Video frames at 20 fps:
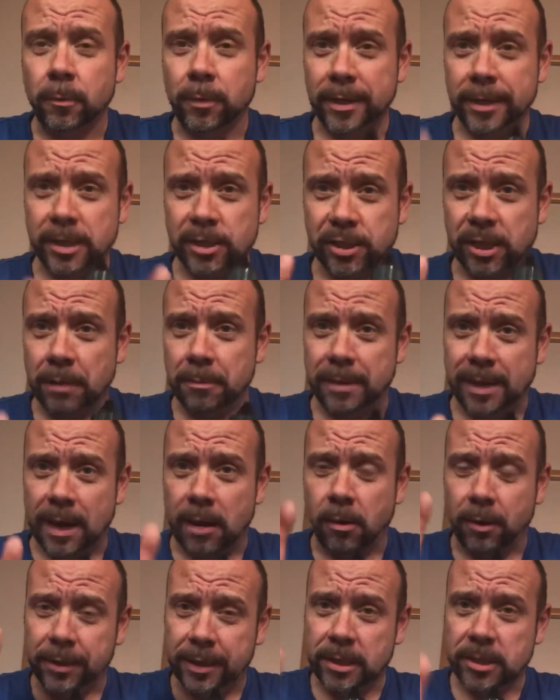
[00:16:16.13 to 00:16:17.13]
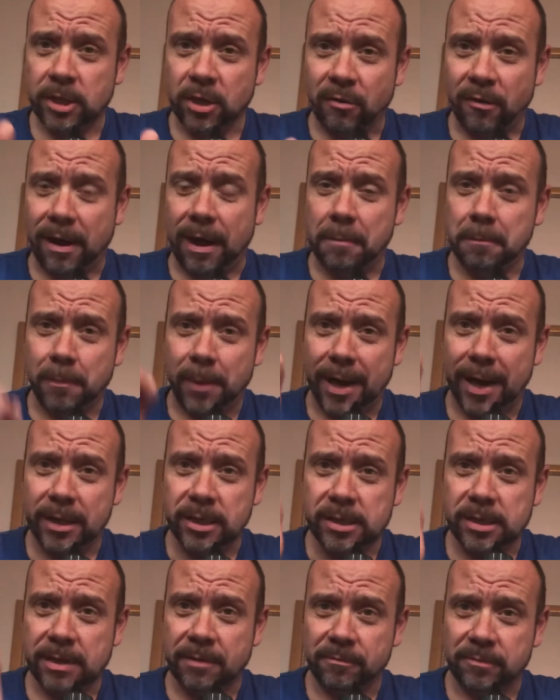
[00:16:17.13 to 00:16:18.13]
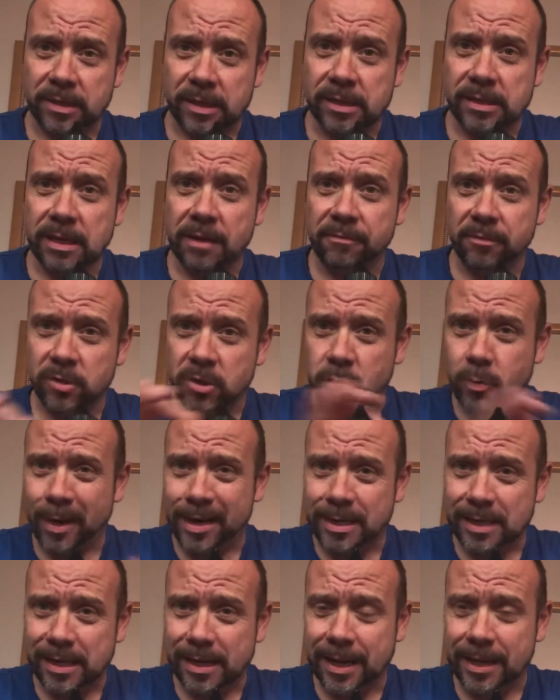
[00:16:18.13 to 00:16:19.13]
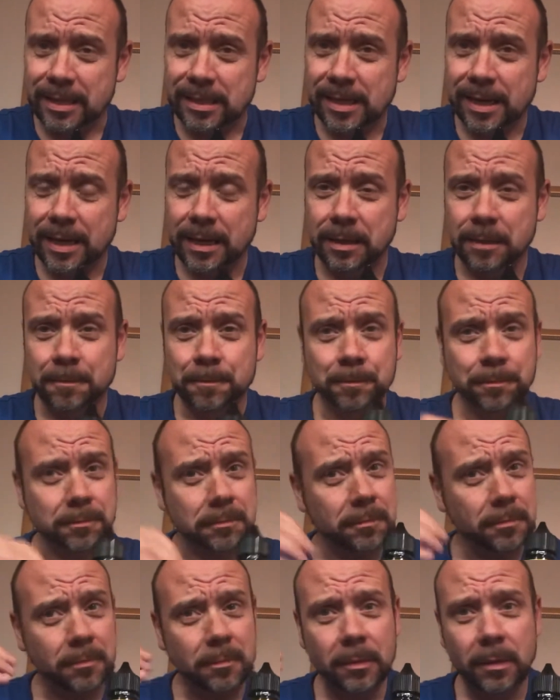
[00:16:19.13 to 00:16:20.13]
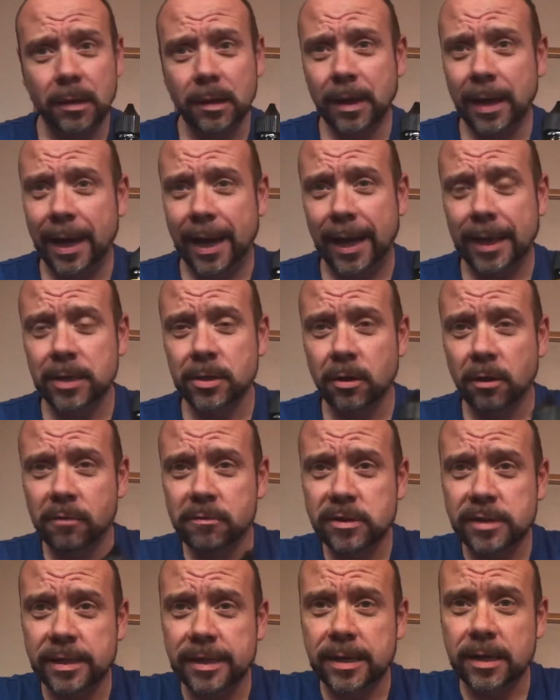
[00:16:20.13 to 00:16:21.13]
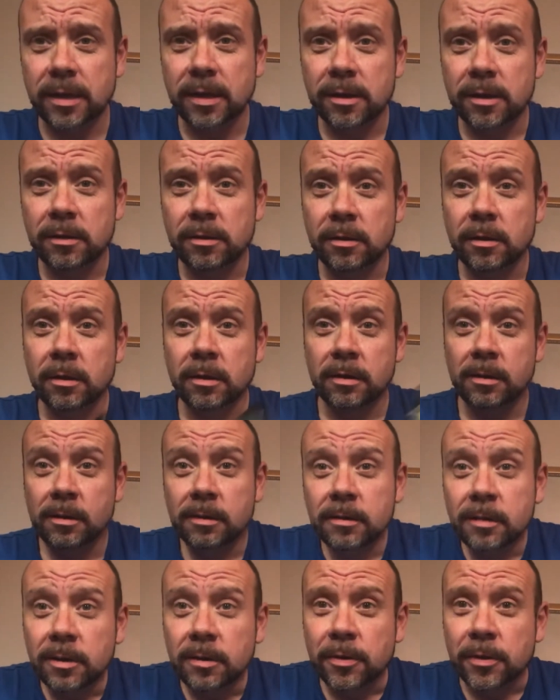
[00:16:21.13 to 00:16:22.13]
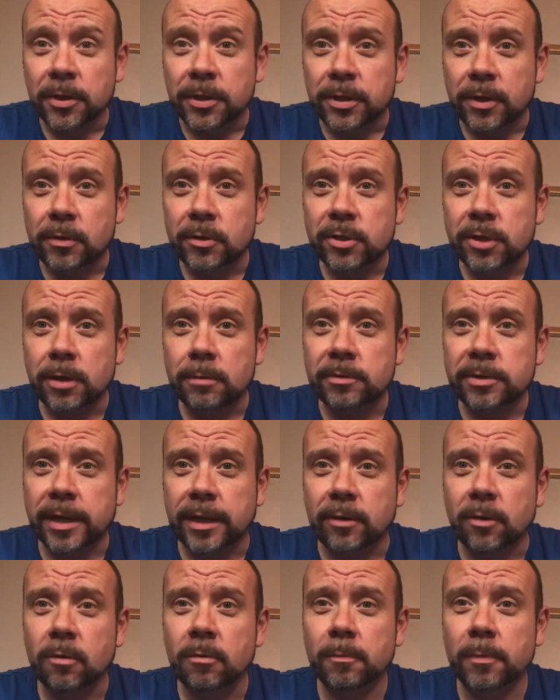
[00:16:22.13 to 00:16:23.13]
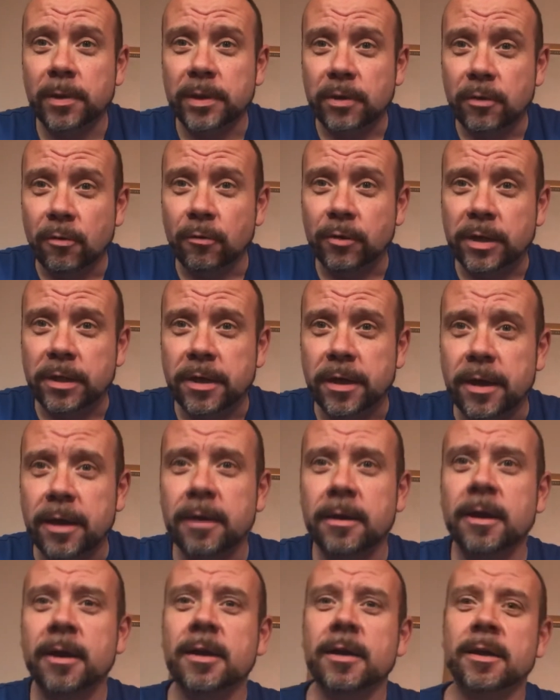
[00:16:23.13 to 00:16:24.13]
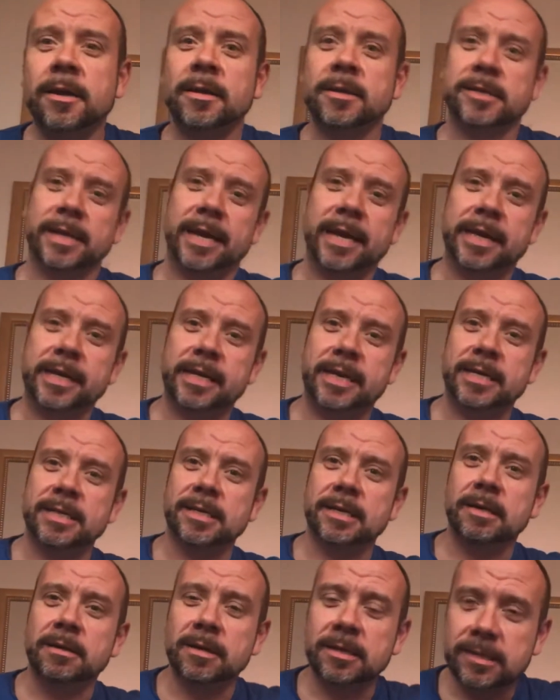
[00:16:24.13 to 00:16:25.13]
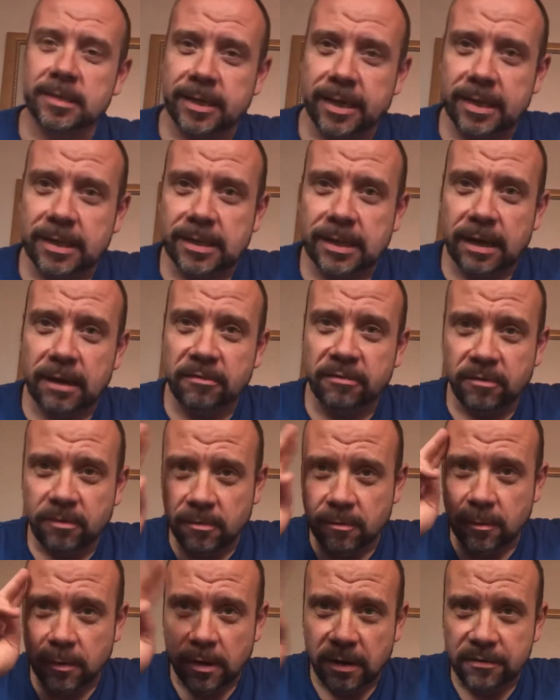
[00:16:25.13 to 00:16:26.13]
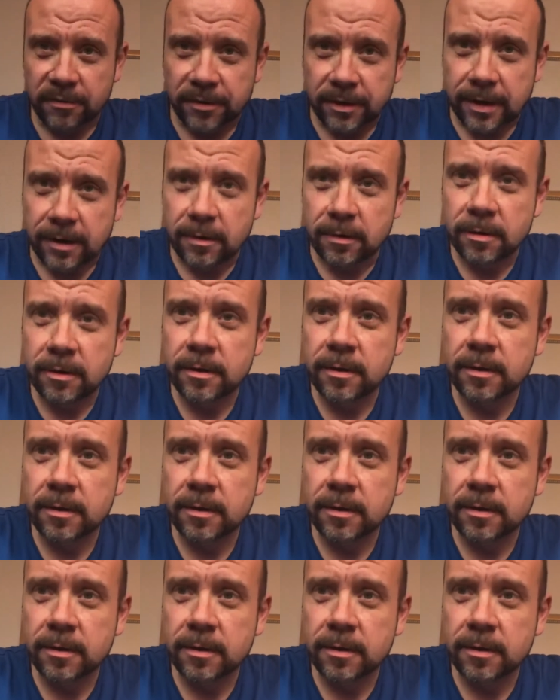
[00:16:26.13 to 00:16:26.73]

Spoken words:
Please check me out on Instagram, Padge772018. And obviously the YouTube channel, but you're already there. Take it easy. Stay safe. Bye for now.